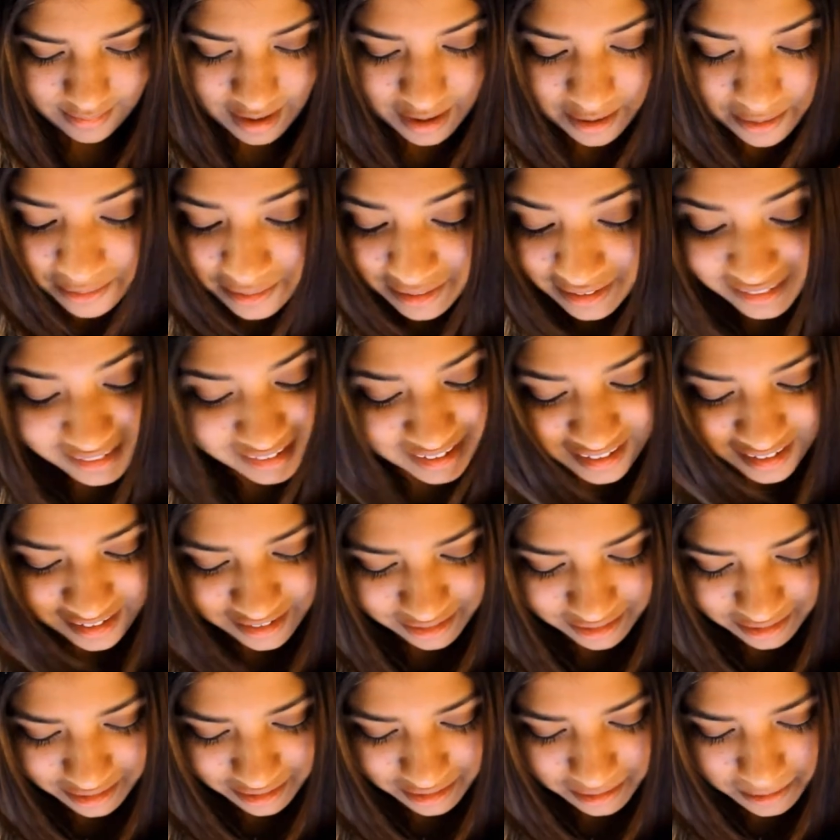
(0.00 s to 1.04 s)
I don't want to say
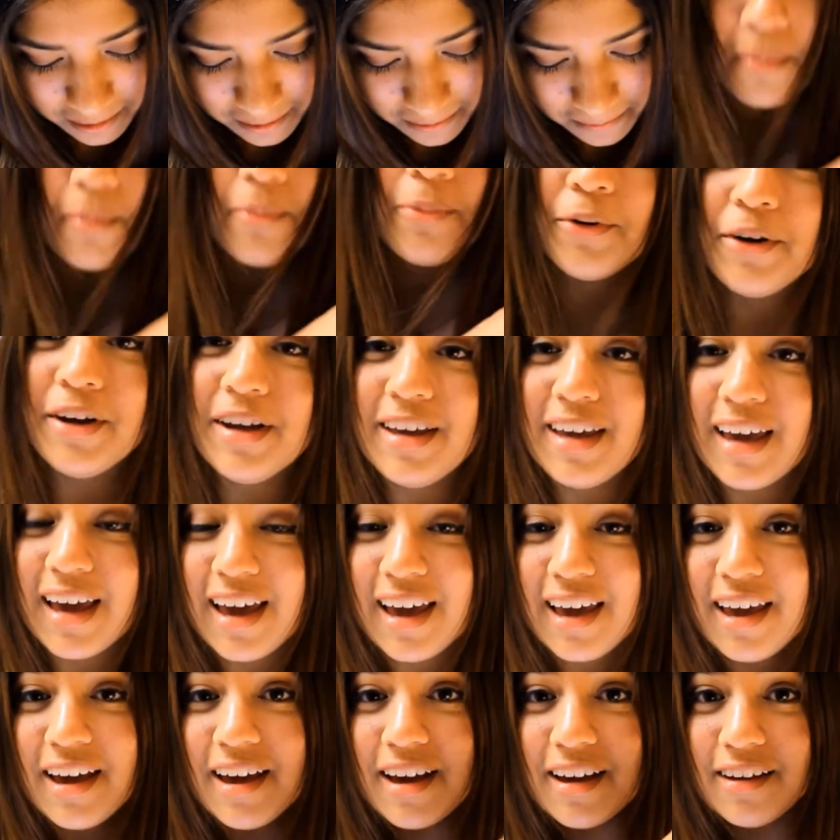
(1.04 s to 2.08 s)
this wrong,
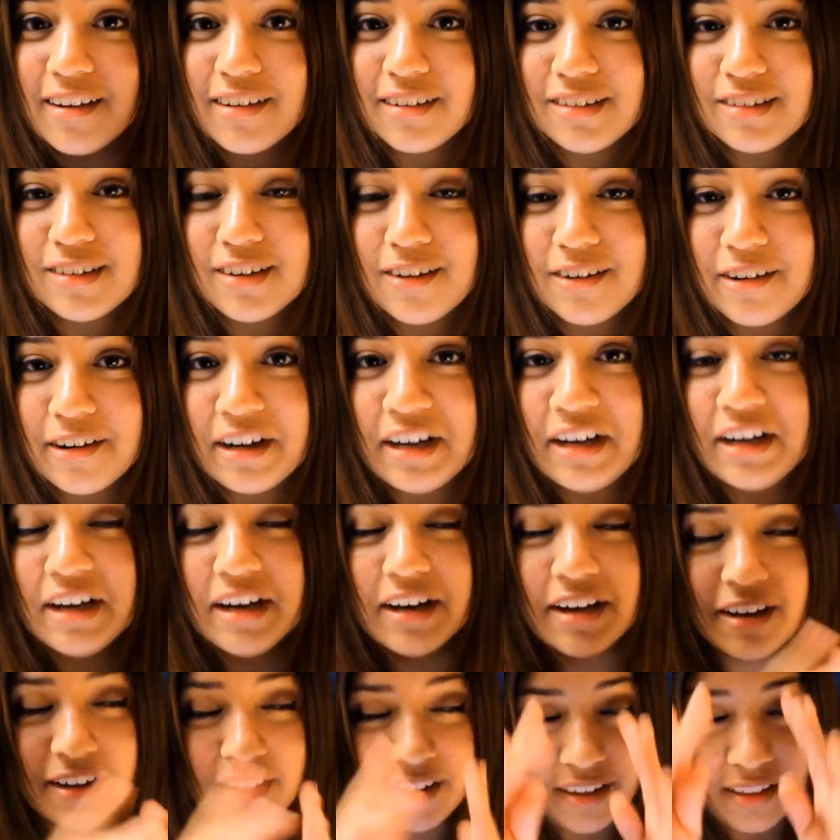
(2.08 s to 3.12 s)
BreeKay and Kasairi.
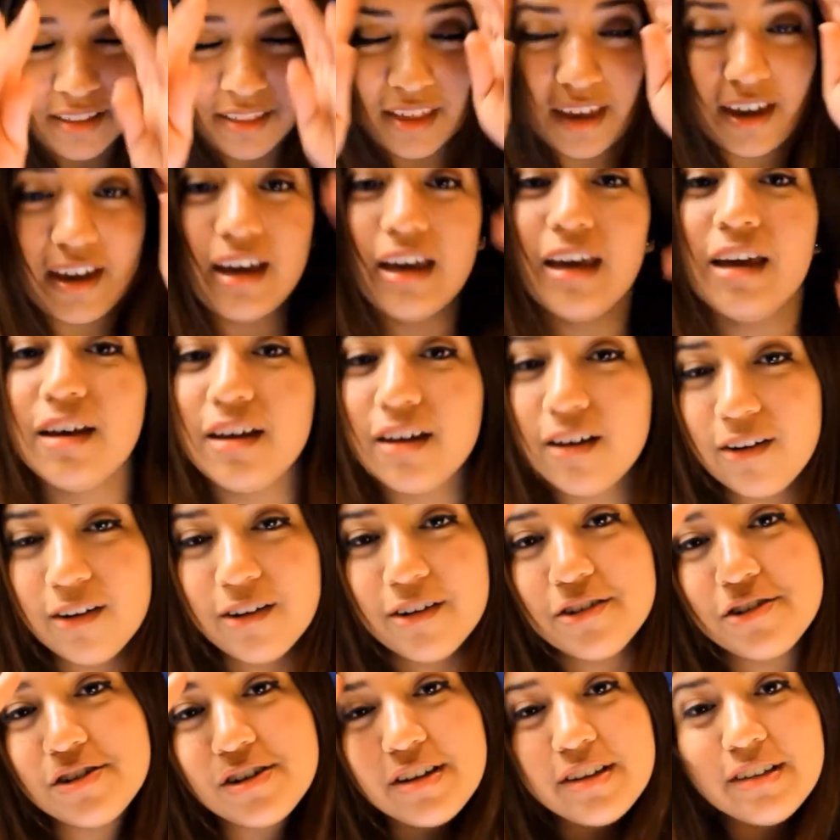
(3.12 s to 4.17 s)
They
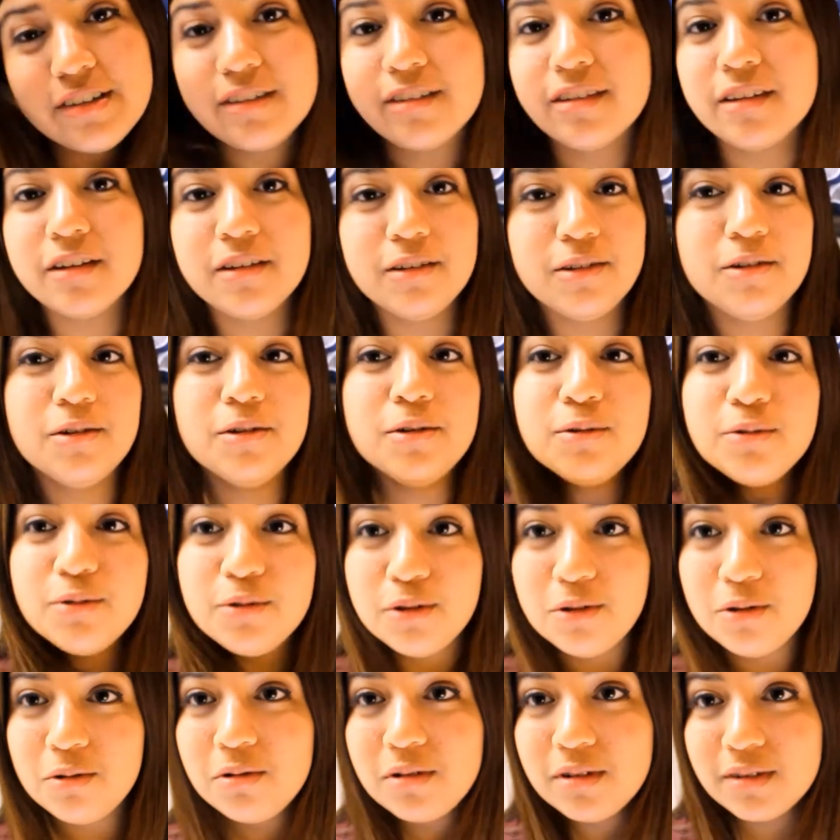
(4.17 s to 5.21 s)
are just the two
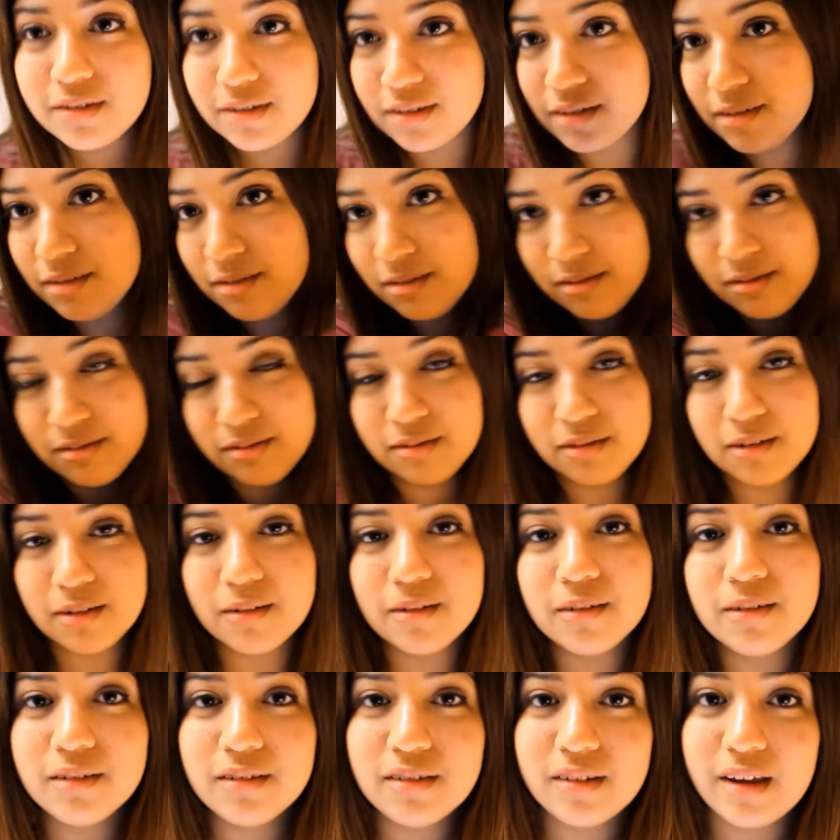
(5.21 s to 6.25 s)
cutest little
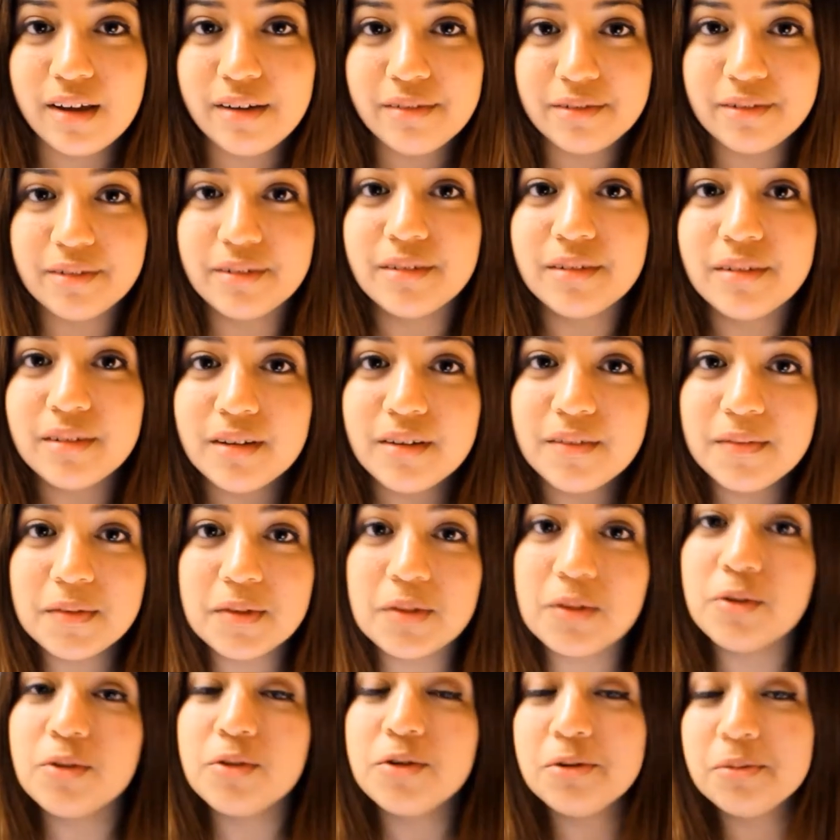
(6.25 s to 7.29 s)
girls ever,
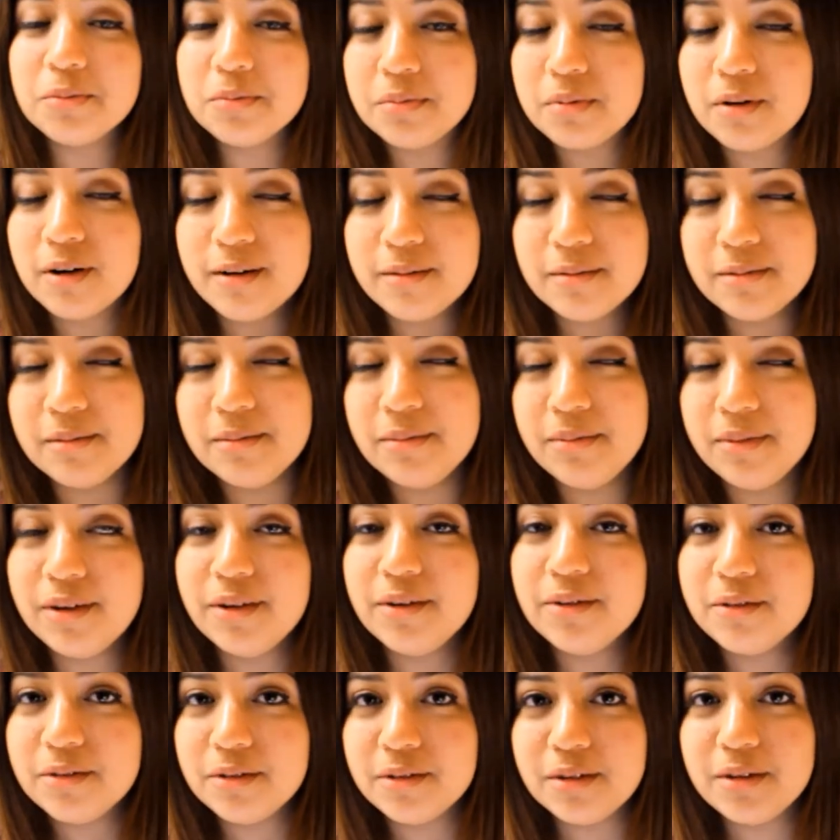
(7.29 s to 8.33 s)
even though
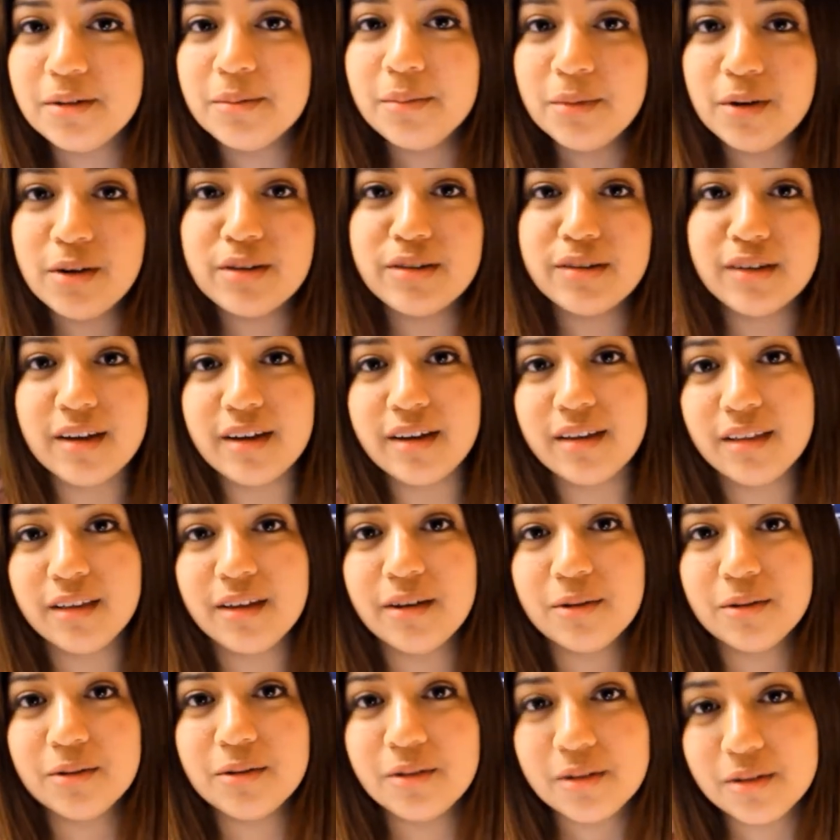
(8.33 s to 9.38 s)
they're most
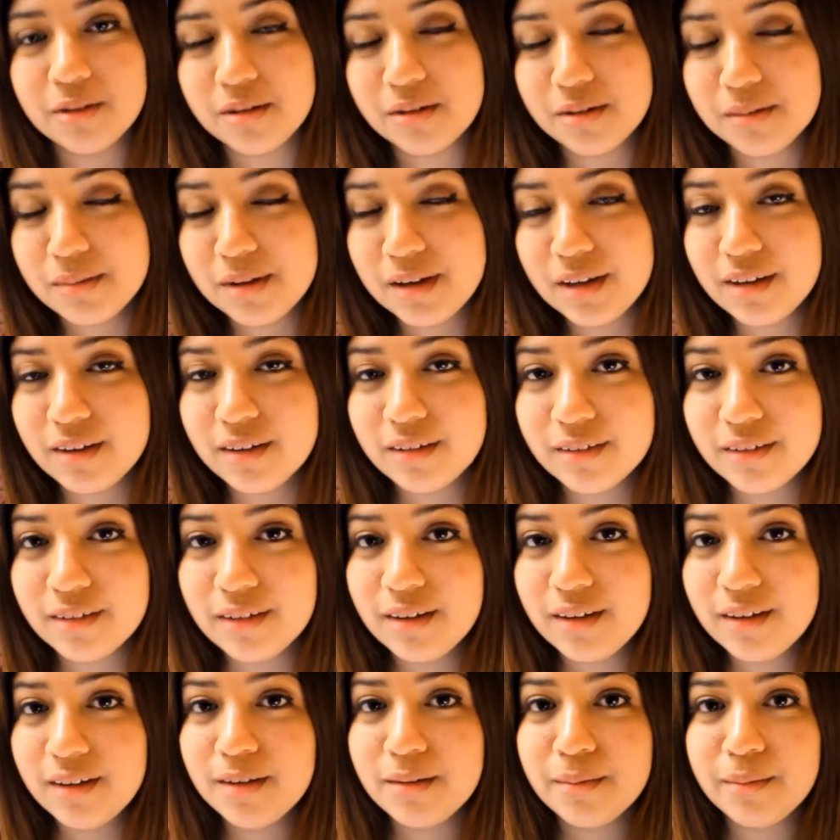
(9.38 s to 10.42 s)
likely older than me
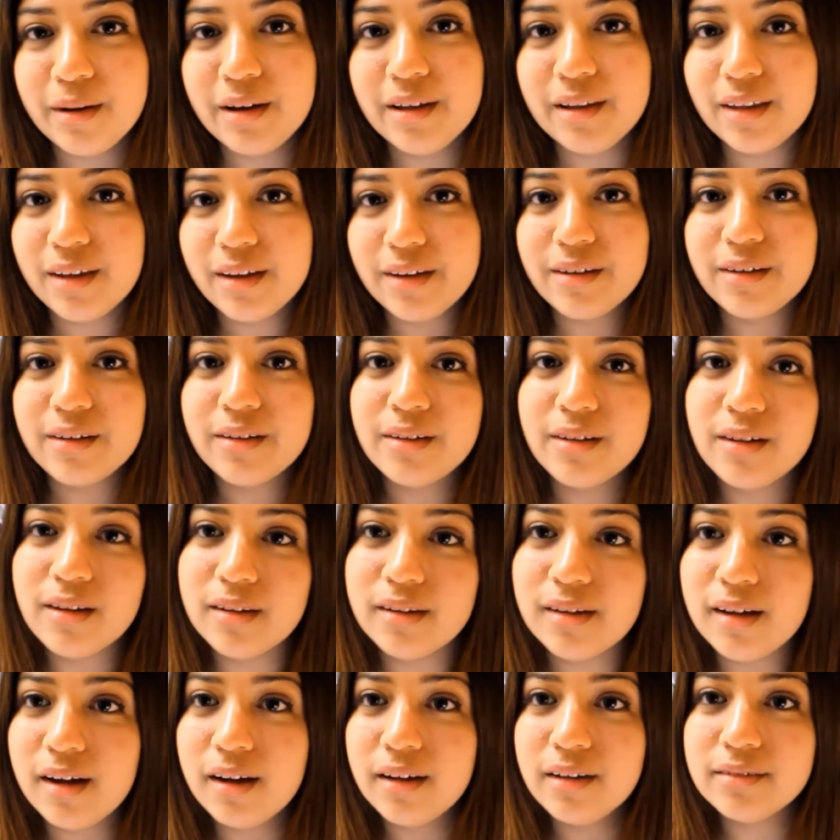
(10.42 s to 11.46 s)
by like a
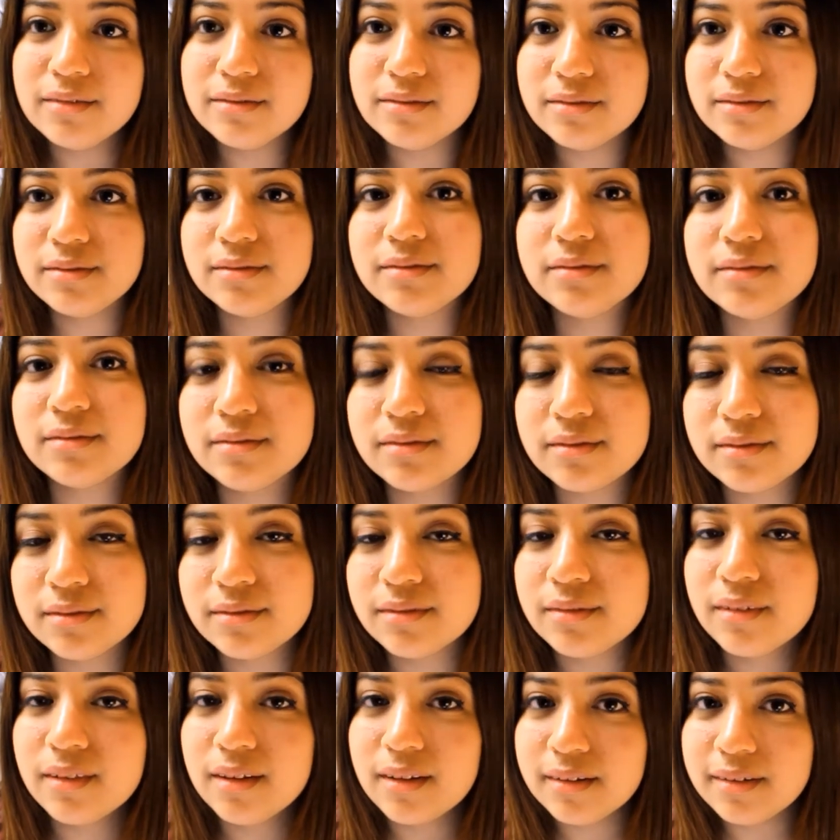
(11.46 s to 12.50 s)
lot.
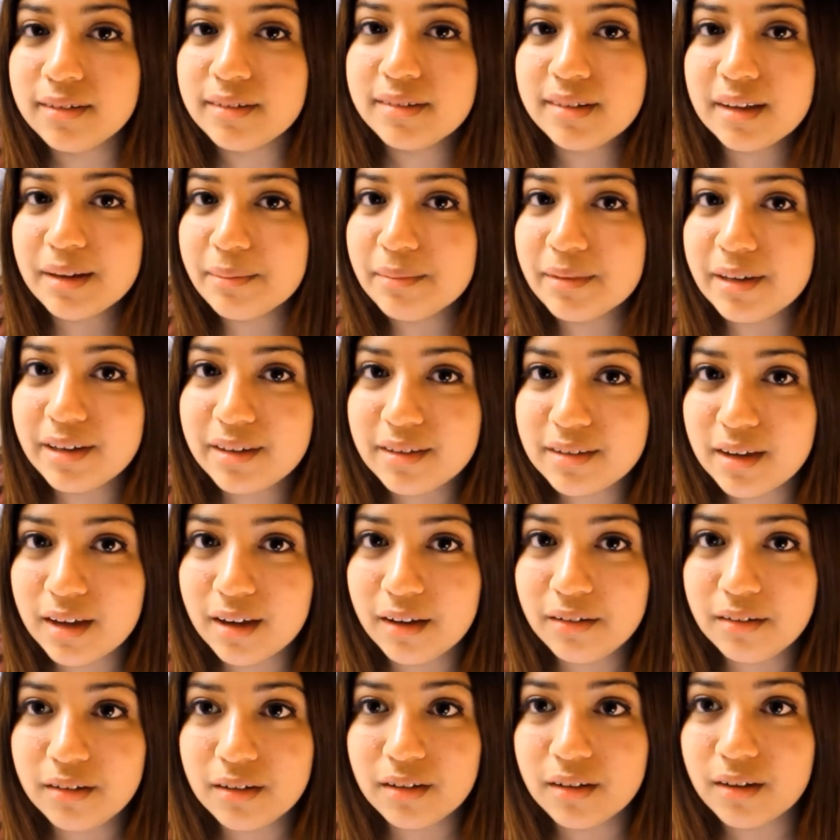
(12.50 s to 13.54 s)
because I'm like
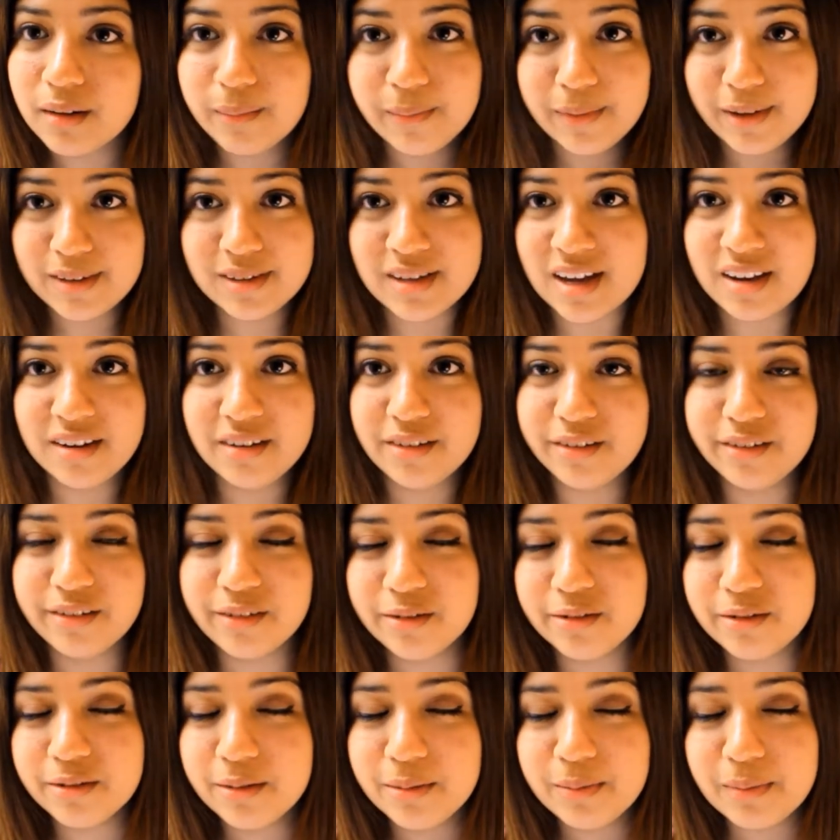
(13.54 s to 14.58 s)
10. I'm like 10 years
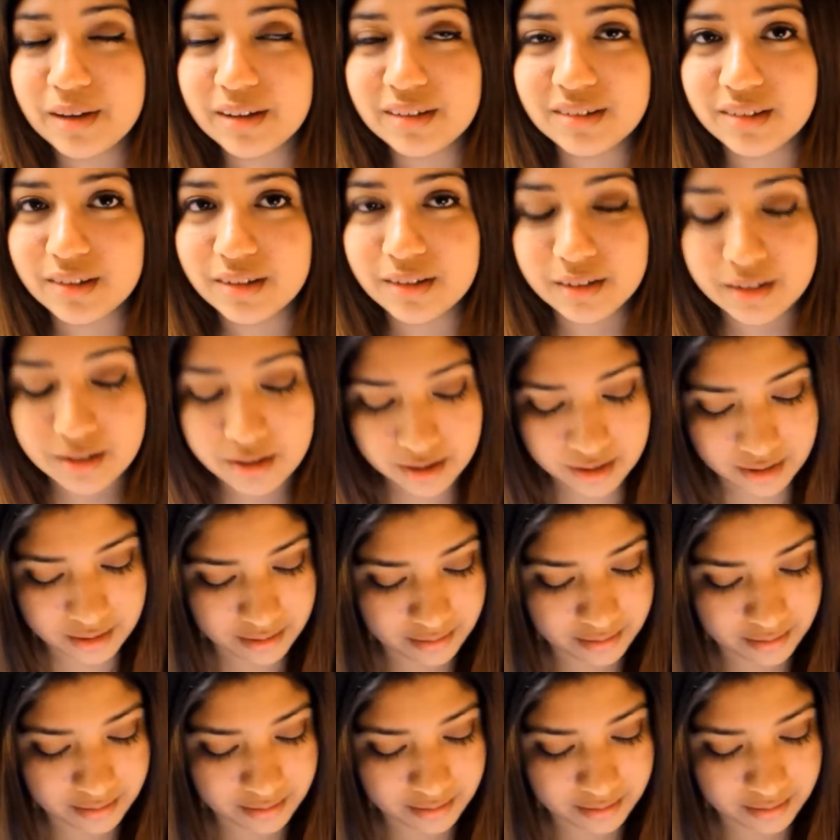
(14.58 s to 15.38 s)
old, basically.